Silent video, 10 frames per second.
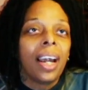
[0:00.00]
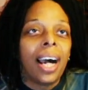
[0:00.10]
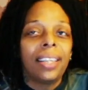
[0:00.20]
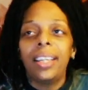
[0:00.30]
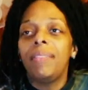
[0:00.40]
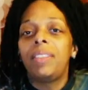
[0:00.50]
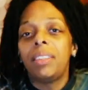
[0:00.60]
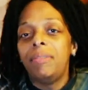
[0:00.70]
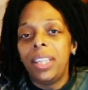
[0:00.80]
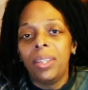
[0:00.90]
I think I've
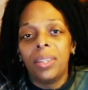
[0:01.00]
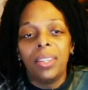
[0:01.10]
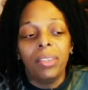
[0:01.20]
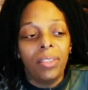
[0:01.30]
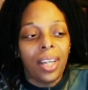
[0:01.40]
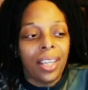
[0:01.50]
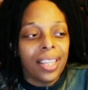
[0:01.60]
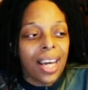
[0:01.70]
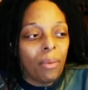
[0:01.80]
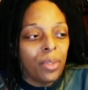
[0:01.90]
done a video on this,
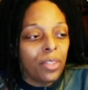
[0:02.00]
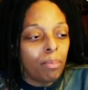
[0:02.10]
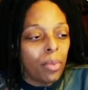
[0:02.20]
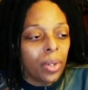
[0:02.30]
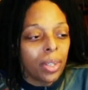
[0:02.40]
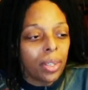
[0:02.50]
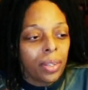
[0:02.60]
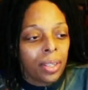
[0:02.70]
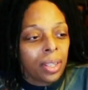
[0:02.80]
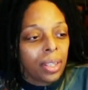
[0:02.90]
and that was a more,